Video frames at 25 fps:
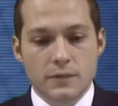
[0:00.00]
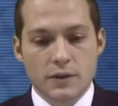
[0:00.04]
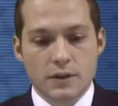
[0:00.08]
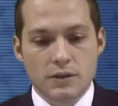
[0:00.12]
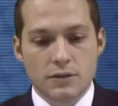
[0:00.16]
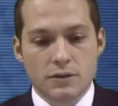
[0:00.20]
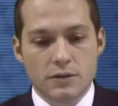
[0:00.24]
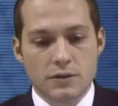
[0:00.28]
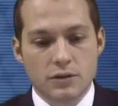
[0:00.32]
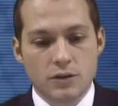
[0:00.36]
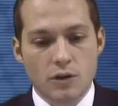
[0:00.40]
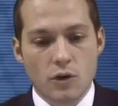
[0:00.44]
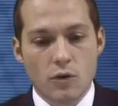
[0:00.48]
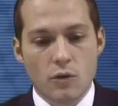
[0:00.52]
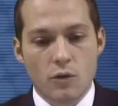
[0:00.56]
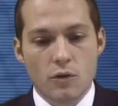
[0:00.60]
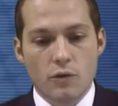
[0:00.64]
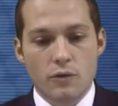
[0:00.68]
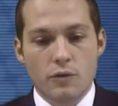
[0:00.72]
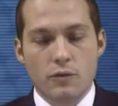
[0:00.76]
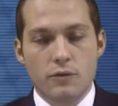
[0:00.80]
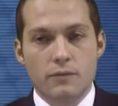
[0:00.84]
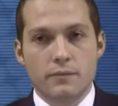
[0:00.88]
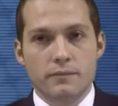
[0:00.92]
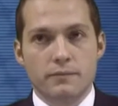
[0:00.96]

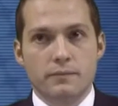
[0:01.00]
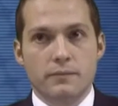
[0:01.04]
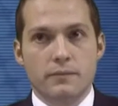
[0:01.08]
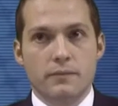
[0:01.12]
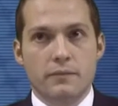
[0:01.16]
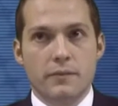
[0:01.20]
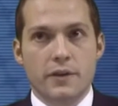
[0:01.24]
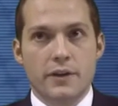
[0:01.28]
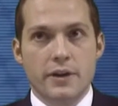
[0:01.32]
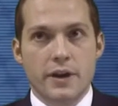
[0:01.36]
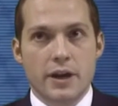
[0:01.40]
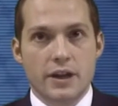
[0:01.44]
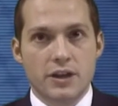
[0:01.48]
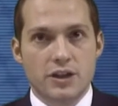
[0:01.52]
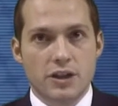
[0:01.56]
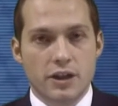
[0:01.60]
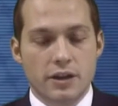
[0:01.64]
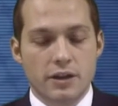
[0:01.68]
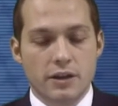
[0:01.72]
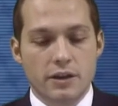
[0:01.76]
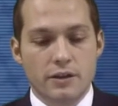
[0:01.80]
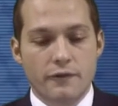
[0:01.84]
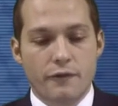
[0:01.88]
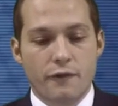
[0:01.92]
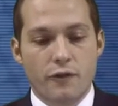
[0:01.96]
So the
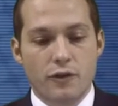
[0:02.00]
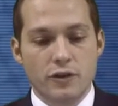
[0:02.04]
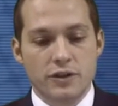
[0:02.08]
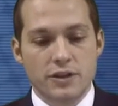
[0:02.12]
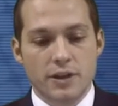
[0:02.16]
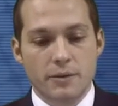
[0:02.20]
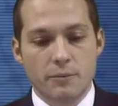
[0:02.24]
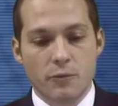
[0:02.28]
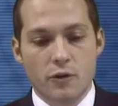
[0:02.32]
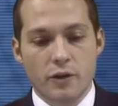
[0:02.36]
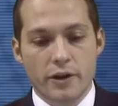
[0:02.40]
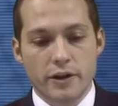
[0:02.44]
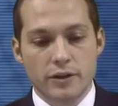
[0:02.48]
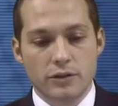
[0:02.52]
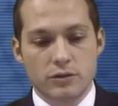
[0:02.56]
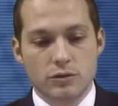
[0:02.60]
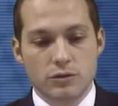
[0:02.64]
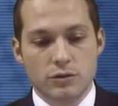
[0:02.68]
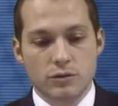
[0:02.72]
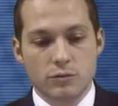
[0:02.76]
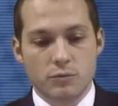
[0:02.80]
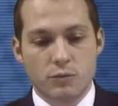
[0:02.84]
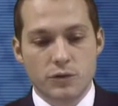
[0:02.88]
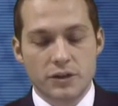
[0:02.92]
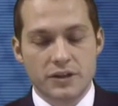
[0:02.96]
agenda, first I'm going
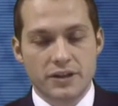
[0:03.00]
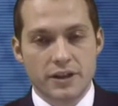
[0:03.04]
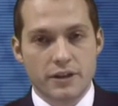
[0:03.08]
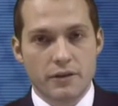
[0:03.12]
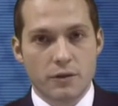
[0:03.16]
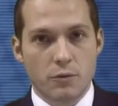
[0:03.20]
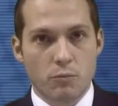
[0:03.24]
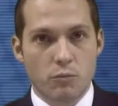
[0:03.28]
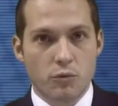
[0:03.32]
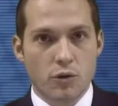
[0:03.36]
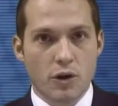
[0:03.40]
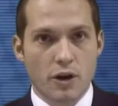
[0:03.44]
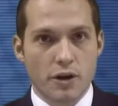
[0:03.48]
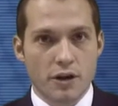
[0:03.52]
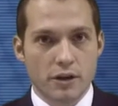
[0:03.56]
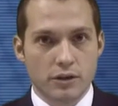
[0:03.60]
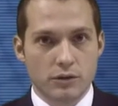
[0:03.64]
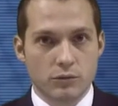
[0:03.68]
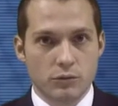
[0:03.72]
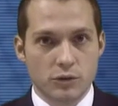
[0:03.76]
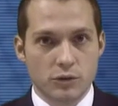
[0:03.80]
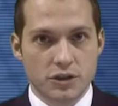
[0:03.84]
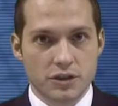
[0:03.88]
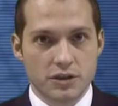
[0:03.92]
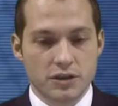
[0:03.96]
to present the
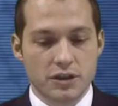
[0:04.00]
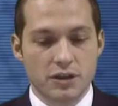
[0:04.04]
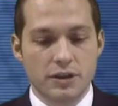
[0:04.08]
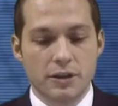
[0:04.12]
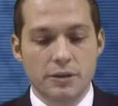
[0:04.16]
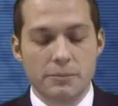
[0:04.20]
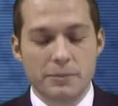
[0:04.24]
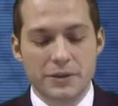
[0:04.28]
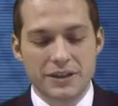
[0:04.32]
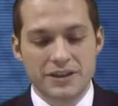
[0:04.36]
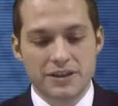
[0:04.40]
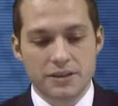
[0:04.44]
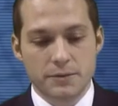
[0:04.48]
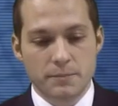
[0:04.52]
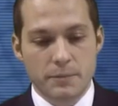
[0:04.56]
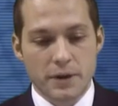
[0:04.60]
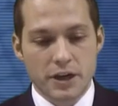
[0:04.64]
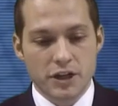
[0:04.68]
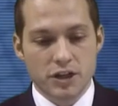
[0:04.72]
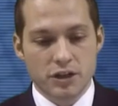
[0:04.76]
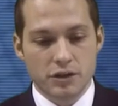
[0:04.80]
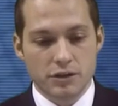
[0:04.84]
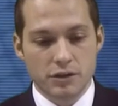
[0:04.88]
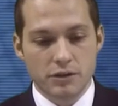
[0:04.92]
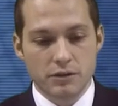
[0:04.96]
product, is a little bit
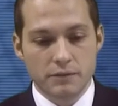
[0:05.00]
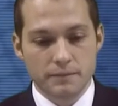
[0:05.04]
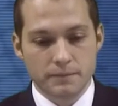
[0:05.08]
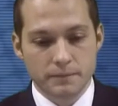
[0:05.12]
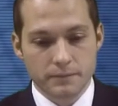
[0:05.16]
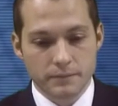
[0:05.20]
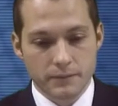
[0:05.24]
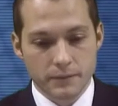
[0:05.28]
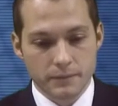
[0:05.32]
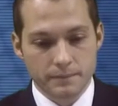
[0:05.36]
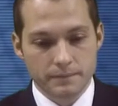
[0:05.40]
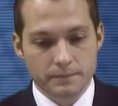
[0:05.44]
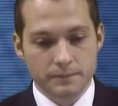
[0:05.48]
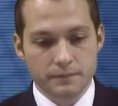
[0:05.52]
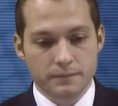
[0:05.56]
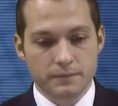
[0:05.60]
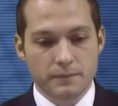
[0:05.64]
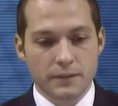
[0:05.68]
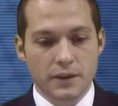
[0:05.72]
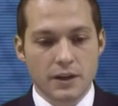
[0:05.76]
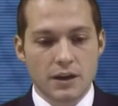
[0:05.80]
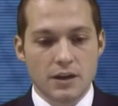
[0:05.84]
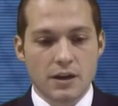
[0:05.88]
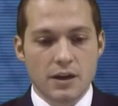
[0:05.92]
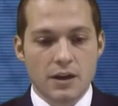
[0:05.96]
special.
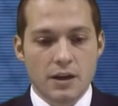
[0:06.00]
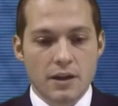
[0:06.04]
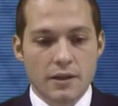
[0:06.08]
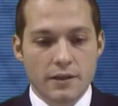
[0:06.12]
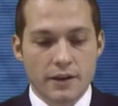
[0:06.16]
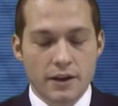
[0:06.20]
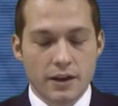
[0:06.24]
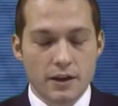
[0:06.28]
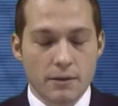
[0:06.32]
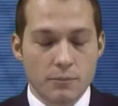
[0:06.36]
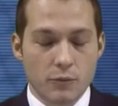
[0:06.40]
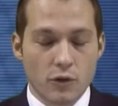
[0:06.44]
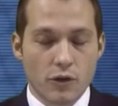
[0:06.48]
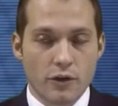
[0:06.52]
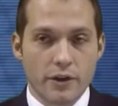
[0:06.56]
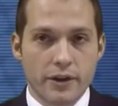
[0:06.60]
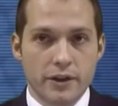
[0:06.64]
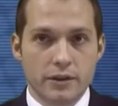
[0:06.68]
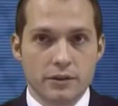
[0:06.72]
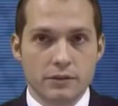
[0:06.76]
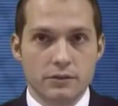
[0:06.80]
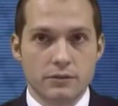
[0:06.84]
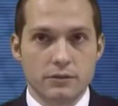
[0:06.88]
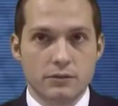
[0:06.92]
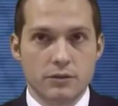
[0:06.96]
Then I'm
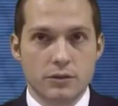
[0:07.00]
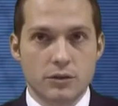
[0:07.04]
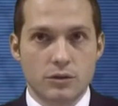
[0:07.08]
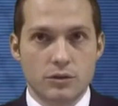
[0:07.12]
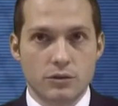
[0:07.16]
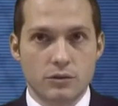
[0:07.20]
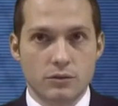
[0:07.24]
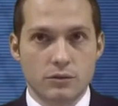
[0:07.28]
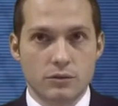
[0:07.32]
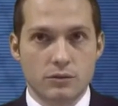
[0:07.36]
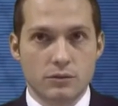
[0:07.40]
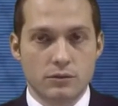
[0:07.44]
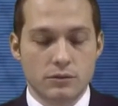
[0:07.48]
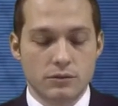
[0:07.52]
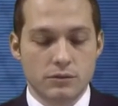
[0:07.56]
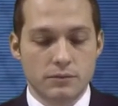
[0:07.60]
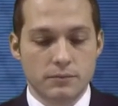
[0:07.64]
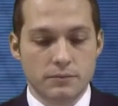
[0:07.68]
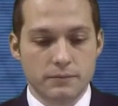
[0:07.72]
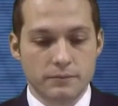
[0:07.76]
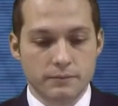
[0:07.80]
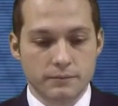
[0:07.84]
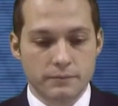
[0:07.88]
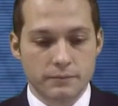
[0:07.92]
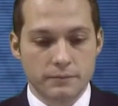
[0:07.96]
going to
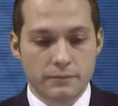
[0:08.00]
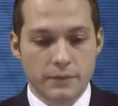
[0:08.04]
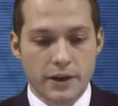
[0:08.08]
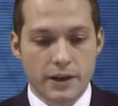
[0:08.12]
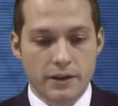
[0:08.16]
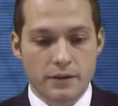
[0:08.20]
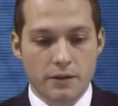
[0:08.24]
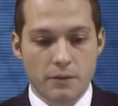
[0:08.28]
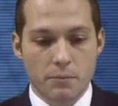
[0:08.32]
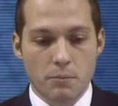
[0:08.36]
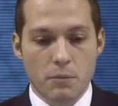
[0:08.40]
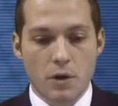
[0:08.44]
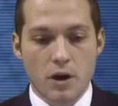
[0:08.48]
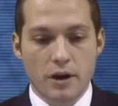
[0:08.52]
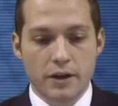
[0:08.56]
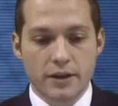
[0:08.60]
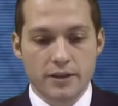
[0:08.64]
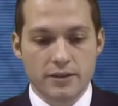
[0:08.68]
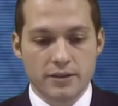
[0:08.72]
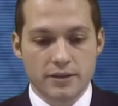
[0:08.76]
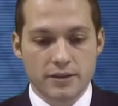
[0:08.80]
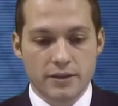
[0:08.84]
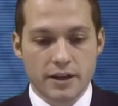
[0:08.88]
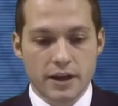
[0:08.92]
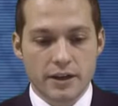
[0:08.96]
make the
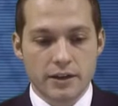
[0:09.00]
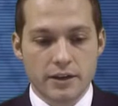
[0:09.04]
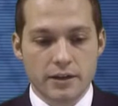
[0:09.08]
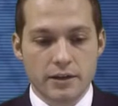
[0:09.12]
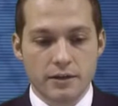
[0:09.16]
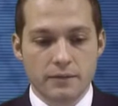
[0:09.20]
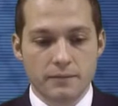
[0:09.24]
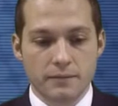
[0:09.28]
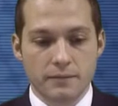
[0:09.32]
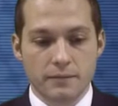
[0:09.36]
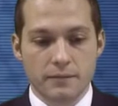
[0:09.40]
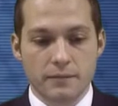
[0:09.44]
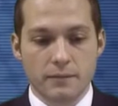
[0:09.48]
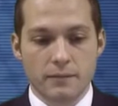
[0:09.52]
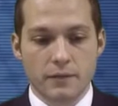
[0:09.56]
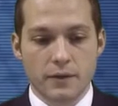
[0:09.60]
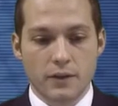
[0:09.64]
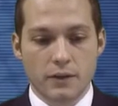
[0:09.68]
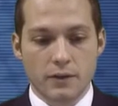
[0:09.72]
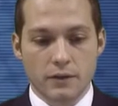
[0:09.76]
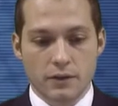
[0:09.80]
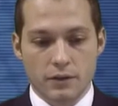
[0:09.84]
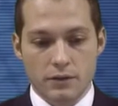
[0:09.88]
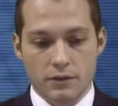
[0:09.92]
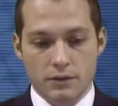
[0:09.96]
market study,
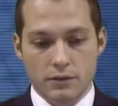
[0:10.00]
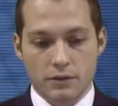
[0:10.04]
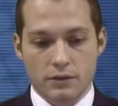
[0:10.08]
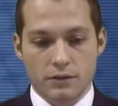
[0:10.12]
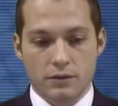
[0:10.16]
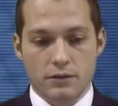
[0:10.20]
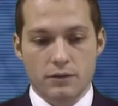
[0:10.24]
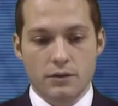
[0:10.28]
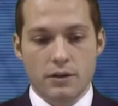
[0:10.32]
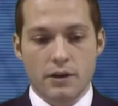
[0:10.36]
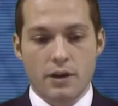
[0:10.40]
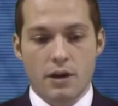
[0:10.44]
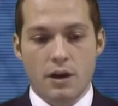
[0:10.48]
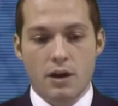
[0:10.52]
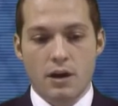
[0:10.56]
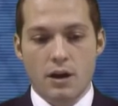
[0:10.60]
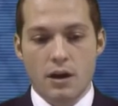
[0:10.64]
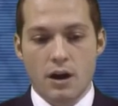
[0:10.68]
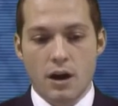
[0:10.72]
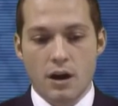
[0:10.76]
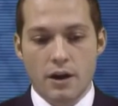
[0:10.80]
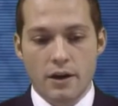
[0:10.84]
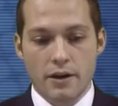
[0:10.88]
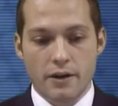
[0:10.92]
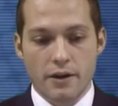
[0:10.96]

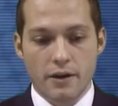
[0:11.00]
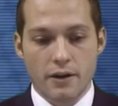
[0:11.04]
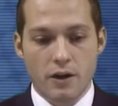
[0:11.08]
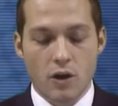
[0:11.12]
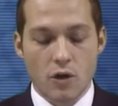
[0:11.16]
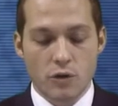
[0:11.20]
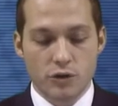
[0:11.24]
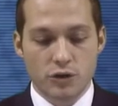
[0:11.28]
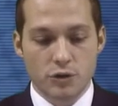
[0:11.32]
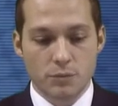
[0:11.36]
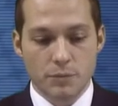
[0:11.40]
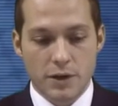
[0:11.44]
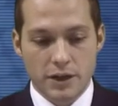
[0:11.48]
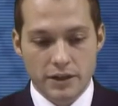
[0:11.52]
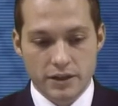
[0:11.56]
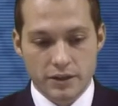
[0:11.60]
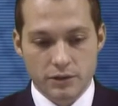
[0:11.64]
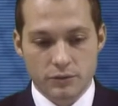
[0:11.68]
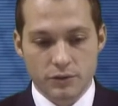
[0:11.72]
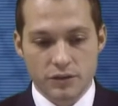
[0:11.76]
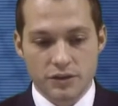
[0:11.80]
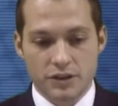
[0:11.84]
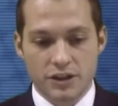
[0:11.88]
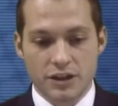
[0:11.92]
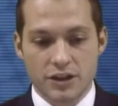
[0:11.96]
our automatic
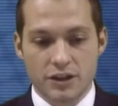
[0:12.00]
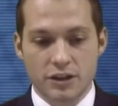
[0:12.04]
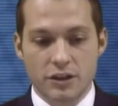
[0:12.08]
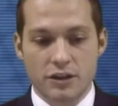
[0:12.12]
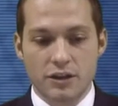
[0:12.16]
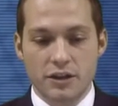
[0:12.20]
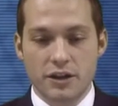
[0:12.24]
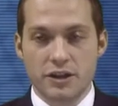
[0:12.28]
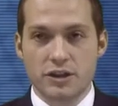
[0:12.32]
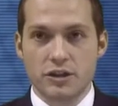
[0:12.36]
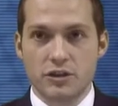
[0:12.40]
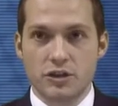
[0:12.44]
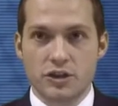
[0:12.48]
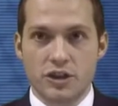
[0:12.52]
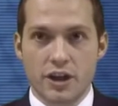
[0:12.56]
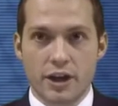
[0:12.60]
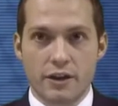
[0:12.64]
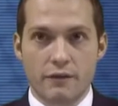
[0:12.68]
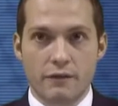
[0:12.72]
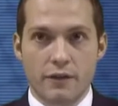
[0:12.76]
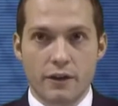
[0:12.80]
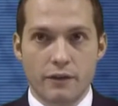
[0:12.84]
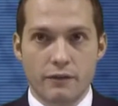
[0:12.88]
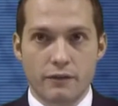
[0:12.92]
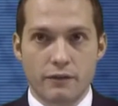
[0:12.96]
recirculation check
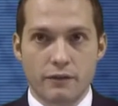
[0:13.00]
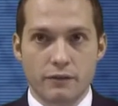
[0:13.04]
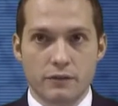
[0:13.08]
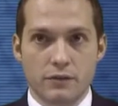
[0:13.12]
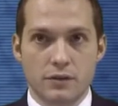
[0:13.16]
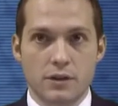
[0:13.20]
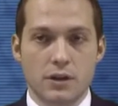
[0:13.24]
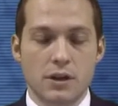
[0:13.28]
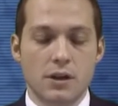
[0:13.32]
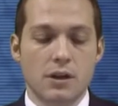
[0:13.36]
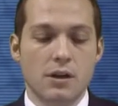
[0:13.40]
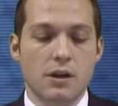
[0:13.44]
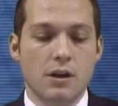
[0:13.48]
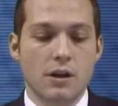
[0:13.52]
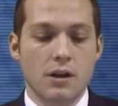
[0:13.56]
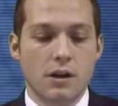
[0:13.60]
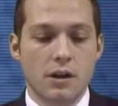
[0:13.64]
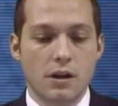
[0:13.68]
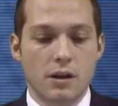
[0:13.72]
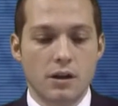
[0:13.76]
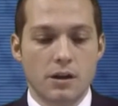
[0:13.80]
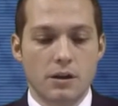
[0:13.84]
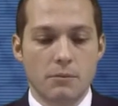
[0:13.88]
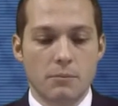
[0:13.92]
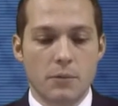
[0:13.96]
valve
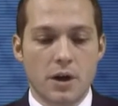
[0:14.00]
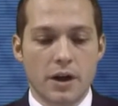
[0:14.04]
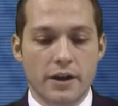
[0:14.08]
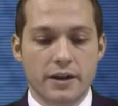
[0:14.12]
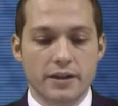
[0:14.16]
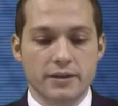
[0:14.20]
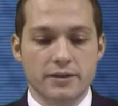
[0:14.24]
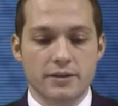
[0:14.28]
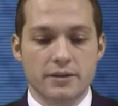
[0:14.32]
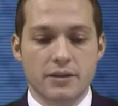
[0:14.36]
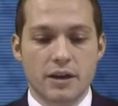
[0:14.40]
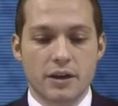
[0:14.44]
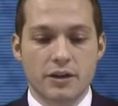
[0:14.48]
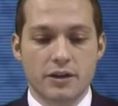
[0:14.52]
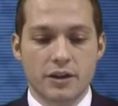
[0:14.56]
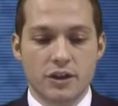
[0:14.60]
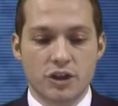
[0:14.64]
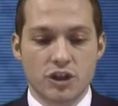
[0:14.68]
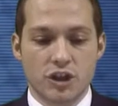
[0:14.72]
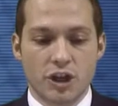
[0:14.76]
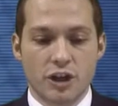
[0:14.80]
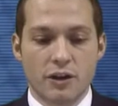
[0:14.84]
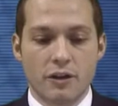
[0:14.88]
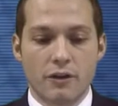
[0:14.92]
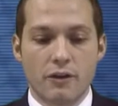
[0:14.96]
market study in
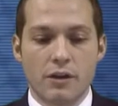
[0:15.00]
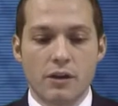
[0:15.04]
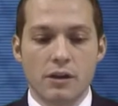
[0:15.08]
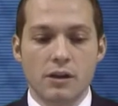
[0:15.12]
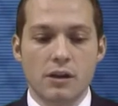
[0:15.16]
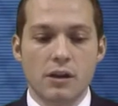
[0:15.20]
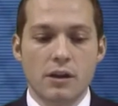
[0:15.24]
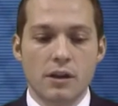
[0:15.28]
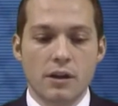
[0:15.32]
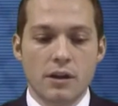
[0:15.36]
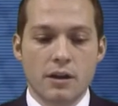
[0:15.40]
general.